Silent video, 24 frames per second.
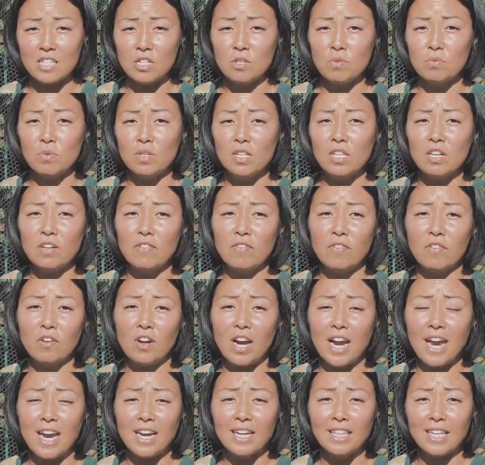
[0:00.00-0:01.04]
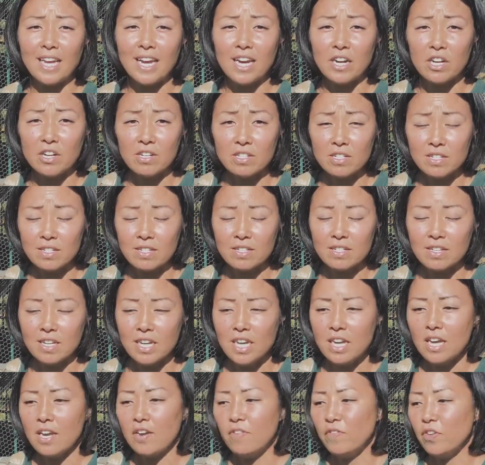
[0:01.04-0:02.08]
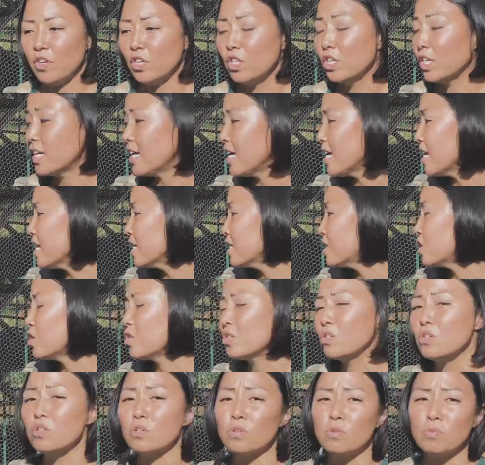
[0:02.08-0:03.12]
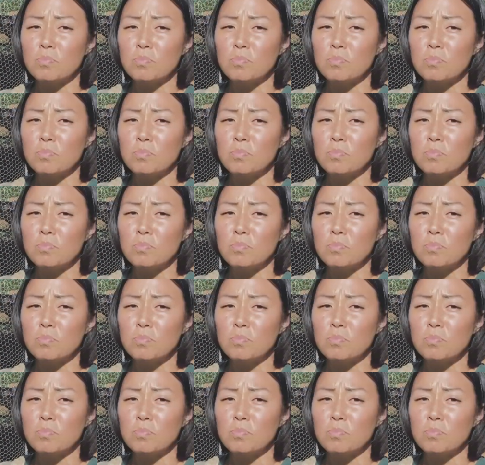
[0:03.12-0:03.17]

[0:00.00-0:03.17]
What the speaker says: you would look for egg layers. If you're looking to